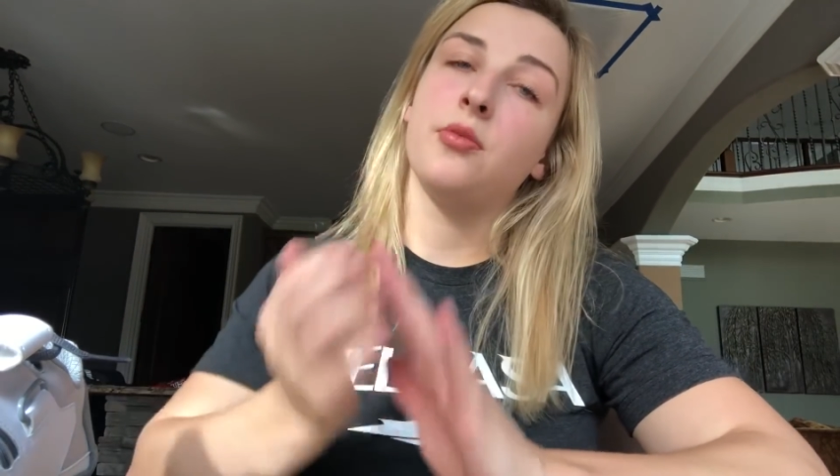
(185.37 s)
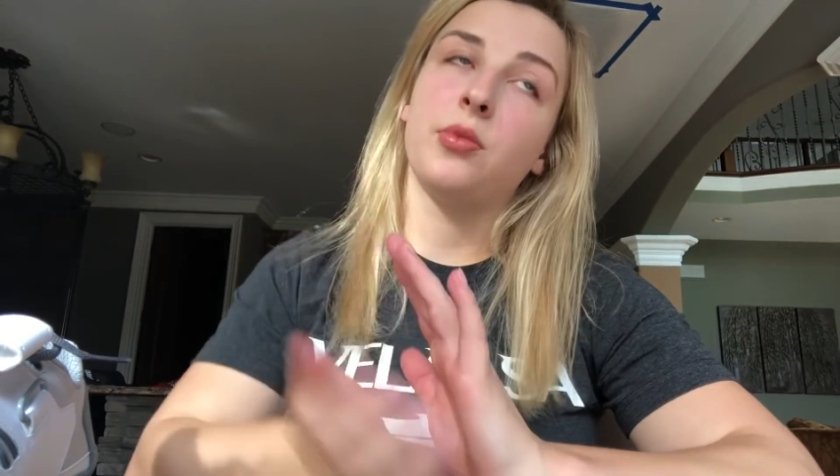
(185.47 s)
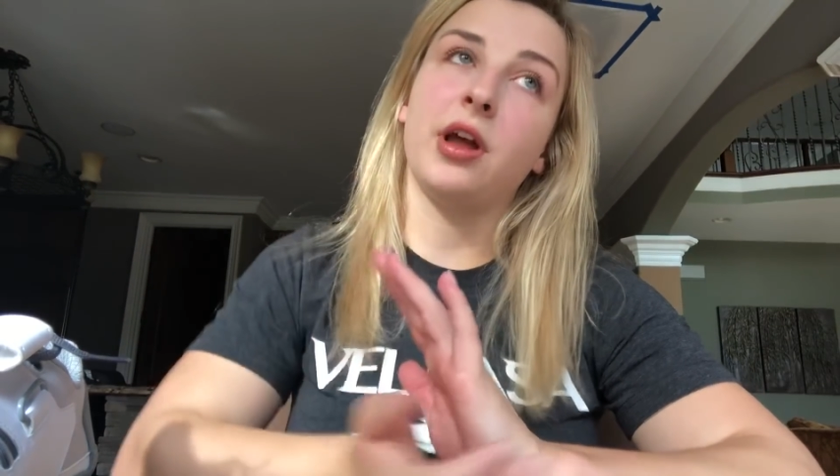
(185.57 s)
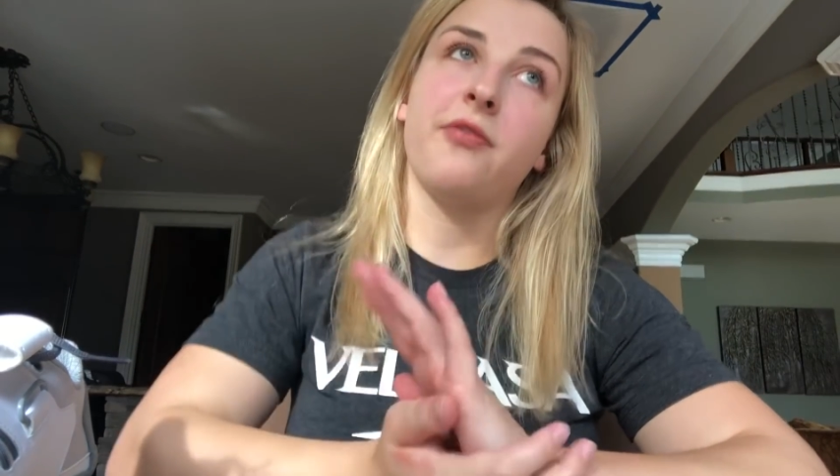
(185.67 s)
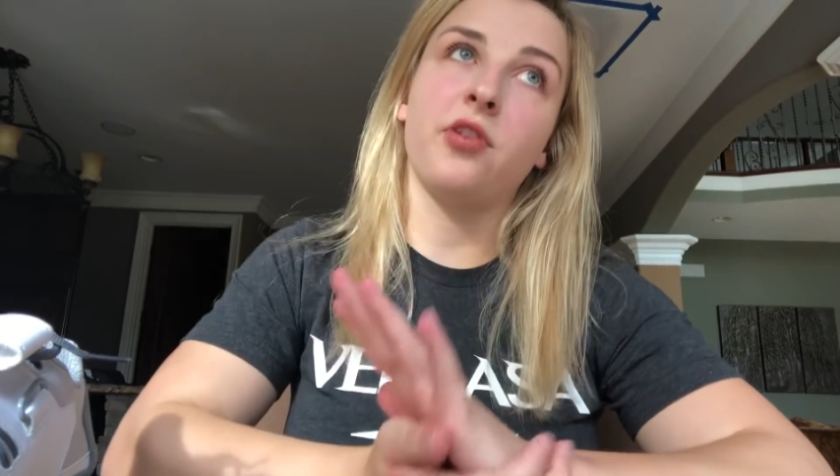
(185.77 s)

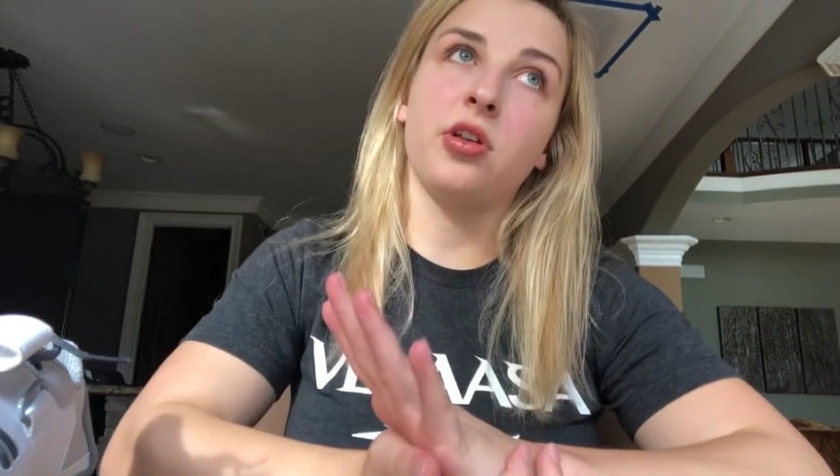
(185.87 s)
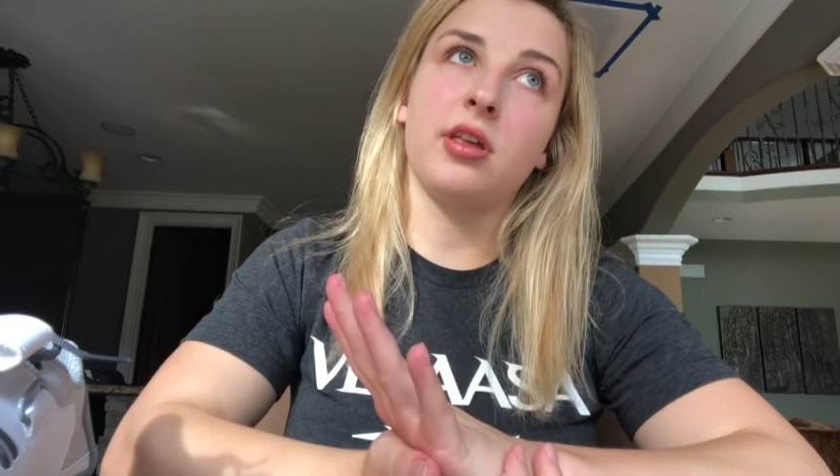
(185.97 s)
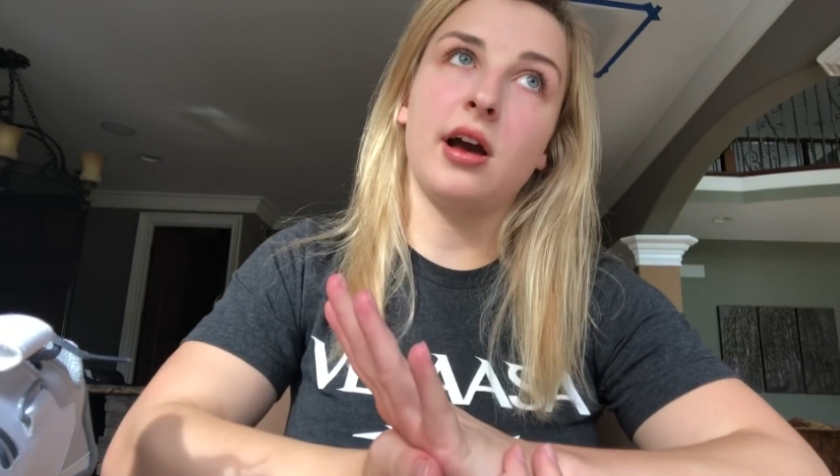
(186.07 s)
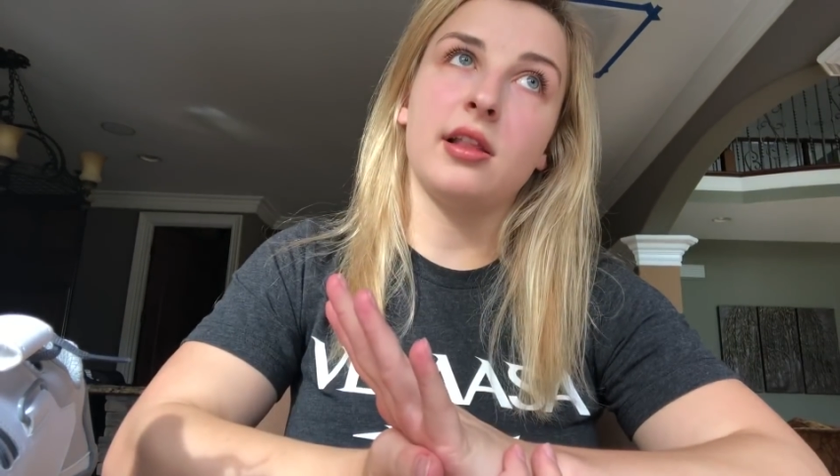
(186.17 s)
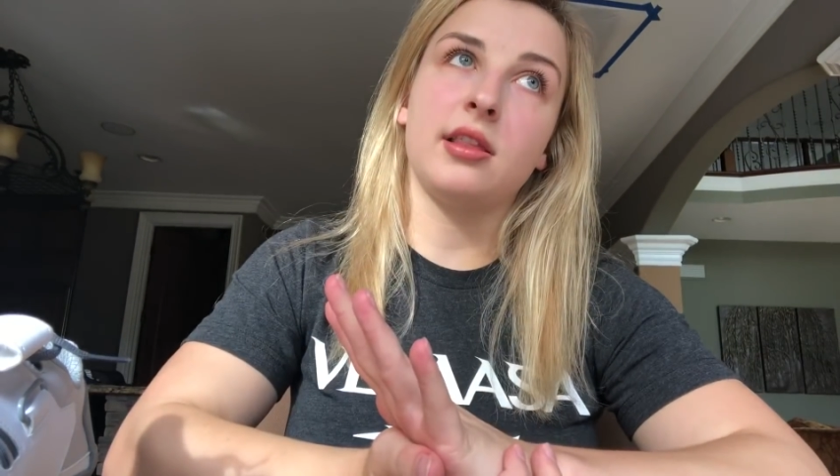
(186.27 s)
When I
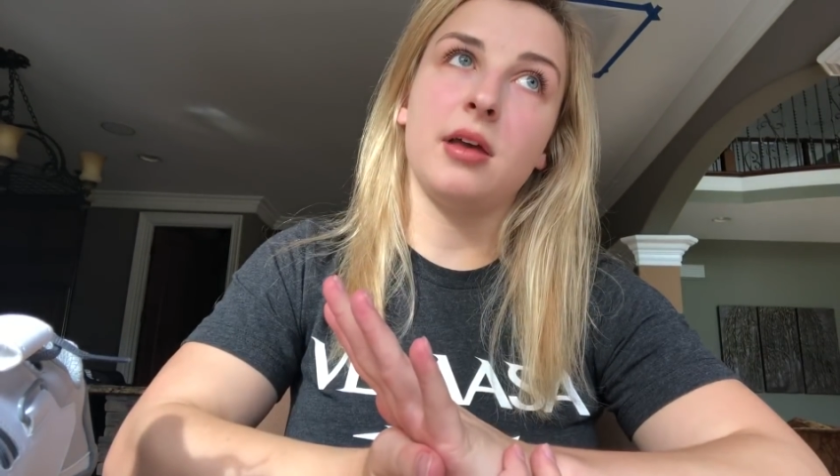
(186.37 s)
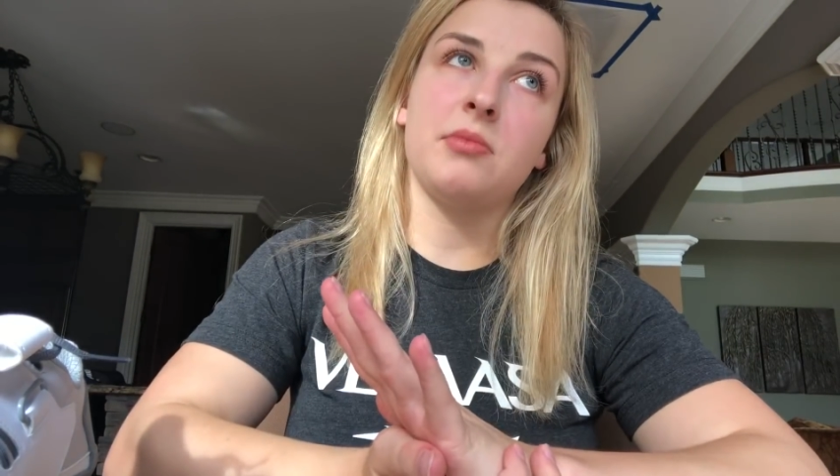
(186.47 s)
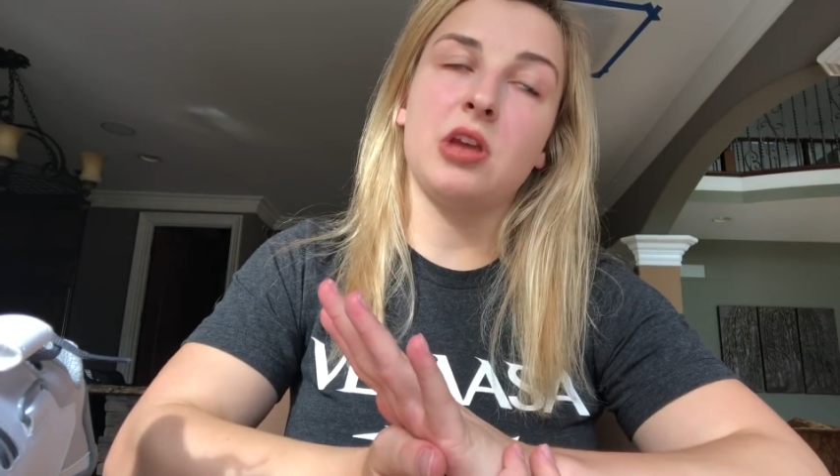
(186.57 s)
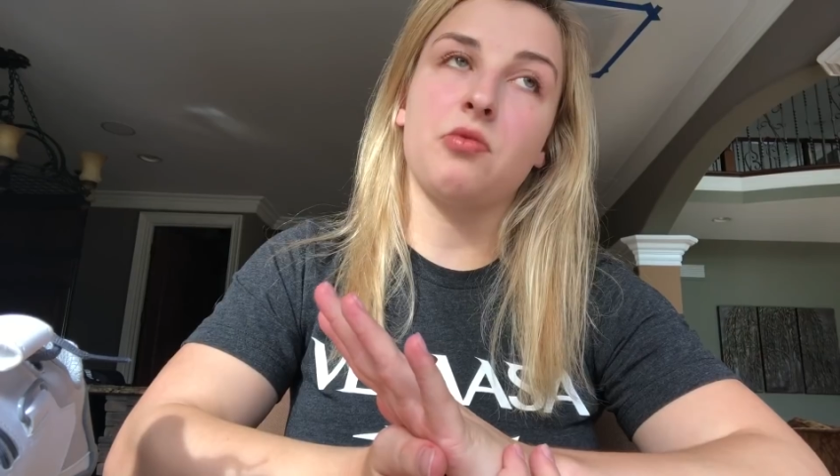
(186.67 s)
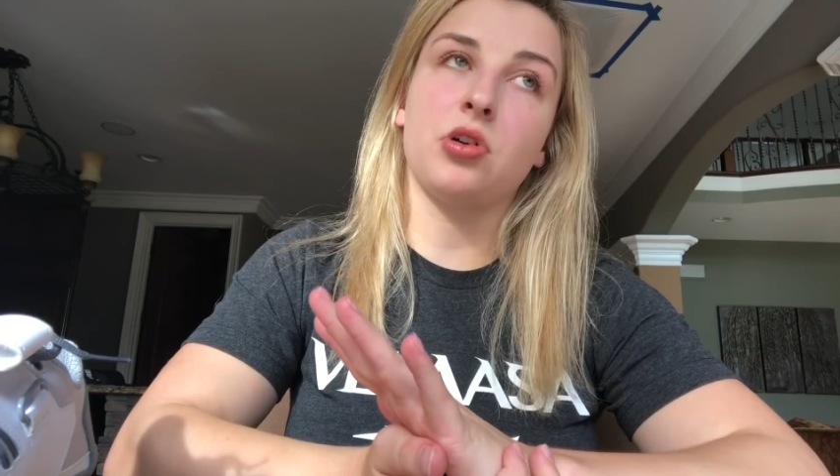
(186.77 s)
first got
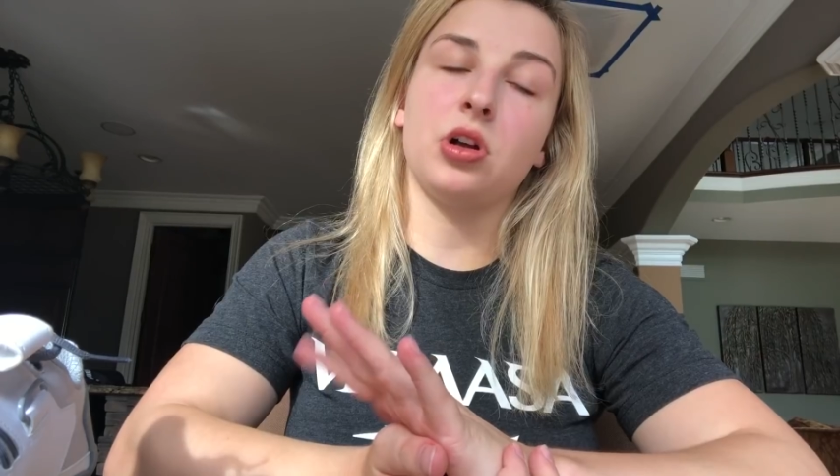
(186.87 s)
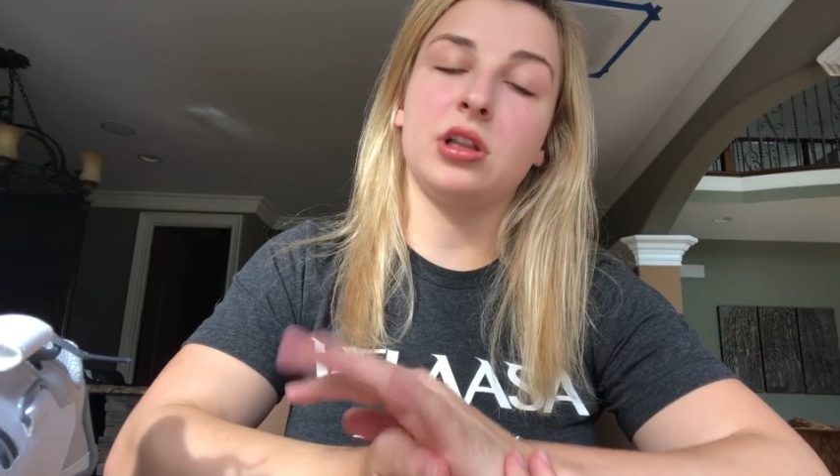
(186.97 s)
them, they were a